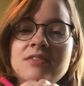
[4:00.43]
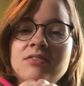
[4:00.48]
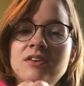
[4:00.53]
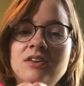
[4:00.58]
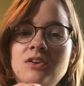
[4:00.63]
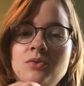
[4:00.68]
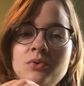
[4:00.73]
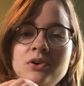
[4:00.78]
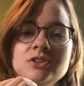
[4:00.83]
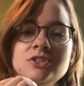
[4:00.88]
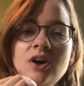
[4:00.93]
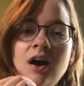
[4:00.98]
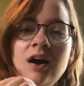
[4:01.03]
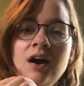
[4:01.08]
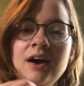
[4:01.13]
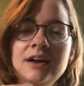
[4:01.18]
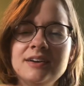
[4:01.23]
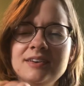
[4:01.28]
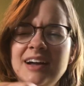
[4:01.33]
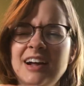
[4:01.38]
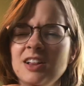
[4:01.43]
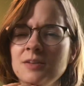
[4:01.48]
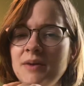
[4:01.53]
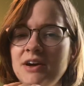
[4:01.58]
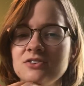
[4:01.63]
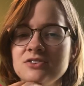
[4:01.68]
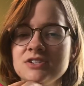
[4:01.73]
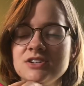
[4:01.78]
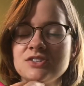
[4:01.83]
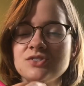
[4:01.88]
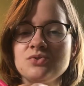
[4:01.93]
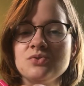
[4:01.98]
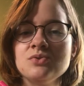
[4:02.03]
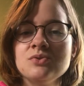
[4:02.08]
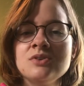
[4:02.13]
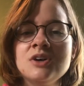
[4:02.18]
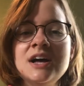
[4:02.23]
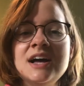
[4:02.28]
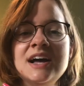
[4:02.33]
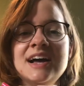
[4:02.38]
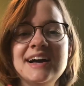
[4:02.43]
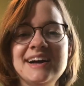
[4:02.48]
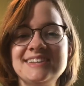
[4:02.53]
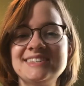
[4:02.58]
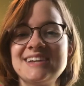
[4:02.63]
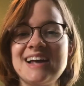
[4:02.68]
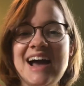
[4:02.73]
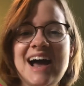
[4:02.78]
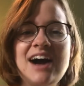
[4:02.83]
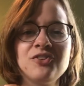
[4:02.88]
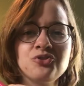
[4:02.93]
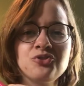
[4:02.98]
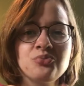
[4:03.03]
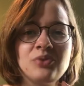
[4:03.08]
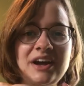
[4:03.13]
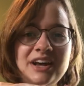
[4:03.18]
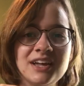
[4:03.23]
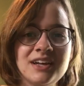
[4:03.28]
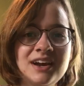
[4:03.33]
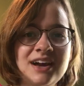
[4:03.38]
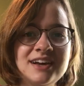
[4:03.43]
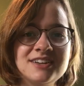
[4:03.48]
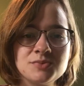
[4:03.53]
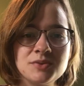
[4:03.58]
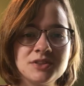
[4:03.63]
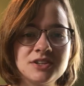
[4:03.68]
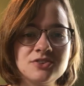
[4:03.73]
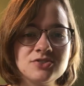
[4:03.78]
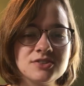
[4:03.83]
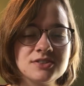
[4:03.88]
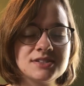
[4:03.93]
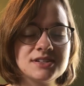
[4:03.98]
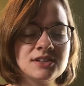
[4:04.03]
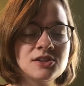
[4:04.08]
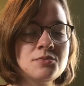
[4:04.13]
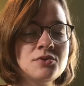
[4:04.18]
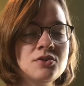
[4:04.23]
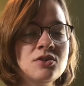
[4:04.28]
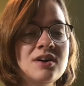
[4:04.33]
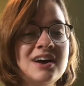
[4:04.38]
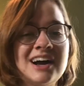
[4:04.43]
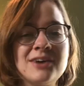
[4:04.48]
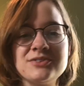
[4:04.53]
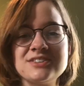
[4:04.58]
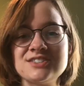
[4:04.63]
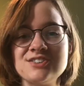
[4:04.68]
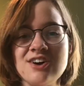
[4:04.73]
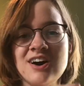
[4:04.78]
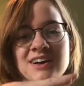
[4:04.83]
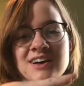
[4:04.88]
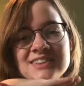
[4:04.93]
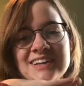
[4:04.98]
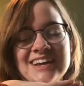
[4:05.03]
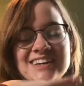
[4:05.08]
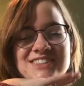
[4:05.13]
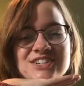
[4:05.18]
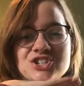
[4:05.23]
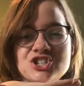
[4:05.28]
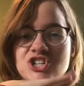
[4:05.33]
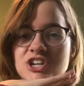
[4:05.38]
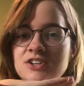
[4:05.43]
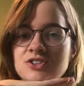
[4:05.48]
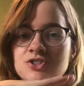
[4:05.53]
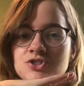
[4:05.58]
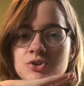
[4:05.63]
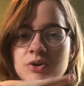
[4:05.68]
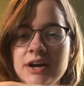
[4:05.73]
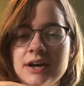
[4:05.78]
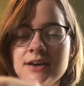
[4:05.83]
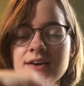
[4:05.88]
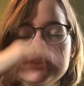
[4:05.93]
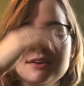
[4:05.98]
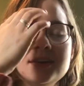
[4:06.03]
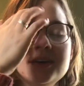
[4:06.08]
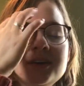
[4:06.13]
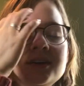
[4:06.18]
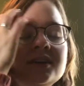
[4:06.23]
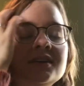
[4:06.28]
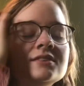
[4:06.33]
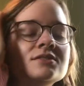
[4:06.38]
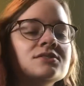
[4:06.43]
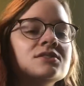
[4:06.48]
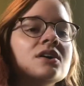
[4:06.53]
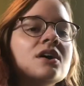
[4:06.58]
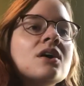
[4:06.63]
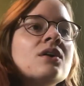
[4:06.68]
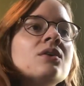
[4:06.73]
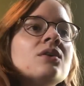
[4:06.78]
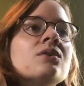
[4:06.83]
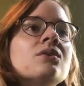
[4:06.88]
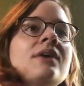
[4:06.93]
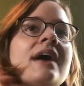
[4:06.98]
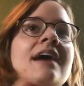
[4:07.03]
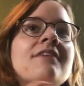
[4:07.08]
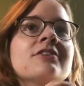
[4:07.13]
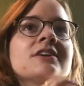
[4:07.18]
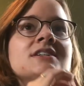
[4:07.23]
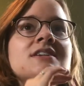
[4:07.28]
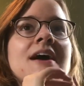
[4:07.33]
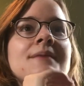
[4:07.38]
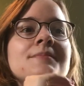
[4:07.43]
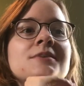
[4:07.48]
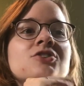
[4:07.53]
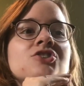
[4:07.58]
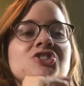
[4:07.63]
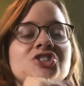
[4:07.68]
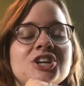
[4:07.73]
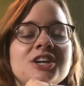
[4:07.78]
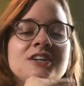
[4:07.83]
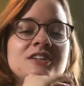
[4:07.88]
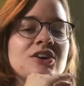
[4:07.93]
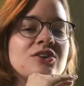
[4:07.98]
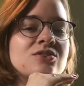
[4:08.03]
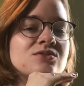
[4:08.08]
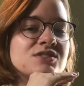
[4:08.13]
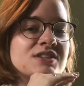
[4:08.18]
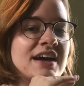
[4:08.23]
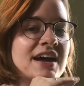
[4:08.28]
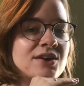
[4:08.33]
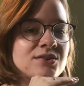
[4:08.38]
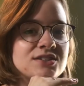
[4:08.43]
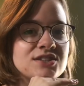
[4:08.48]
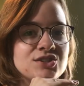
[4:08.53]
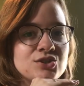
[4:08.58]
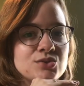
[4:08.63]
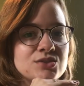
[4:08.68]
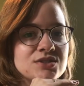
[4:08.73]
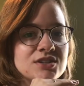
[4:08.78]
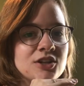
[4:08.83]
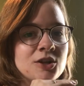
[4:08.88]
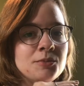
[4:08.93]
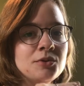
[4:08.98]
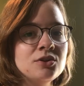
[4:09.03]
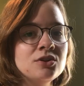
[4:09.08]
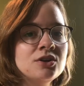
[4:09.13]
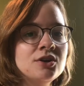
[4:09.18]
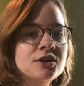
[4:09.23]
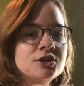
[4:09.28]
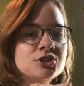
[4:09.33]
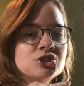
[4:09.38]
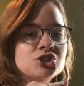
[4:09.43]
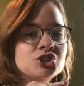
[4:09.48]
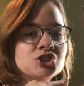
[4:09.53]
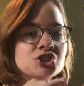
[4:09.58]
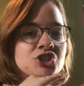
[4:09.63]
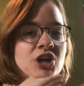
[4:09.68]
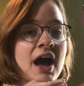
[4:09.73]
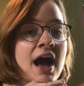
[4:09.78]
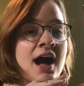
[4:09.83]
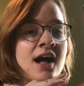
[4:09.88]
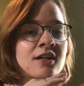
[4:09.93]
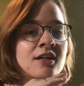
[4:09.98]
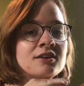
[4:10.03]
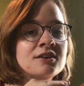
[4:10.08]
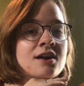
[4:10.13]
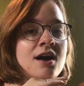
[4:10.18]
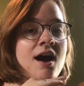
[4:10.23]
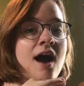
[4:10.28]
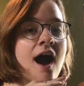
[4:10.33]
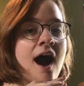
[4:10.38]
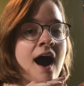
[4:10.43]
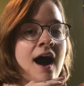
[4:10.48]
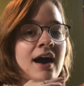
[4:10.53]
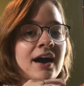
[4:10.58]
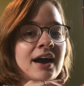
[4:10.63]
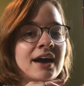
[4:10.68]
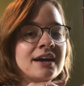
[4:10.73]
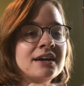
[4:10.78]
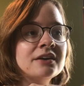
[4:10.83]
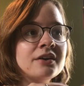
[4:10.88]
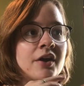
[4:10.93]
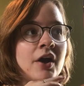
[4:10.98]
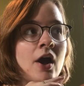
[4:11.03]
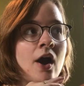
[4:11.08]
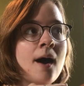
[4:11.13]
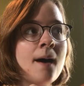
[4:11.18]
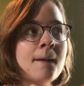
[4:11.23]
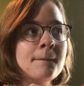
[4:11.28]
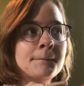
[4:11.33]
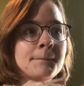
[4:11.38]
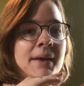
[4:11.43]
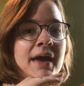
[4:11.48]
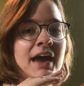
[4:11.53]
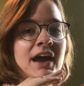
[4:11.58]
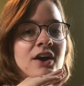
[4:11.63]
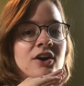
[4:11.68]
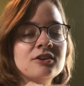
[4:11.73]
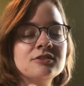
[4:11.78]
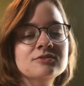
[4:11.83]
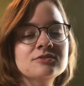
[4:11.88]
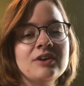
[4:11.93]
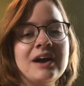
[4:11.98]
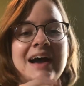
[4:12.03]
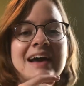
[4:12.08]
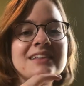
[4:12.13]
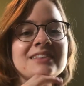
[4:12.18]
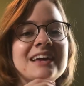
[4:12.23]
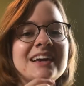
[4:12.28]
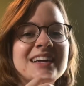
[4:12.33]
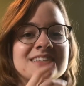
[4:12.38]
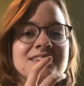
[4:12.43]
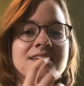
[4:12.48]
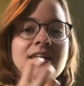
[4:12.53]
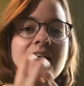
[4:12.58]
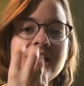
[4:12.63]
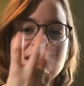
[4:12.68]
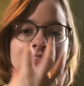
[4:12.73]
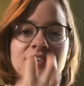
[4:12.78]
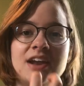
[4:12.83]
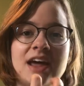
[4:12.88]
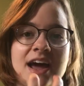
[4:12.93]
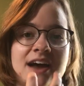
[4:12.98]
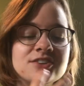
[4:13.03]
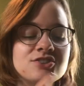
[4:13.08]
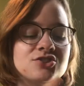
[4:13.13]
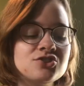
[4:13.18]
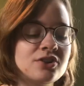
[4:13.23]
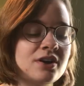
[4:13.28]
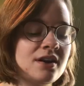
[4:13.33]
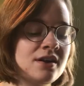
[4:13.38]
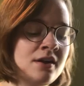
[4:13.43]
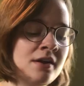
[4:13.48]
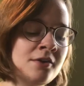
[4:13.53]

that you were taught in elementary school as to how to recognize when there's a syllable, I was taught like the chin trick. So every time your chin goes down, it's a new syllable. Shall I compare, right? Like it's kind of an extra.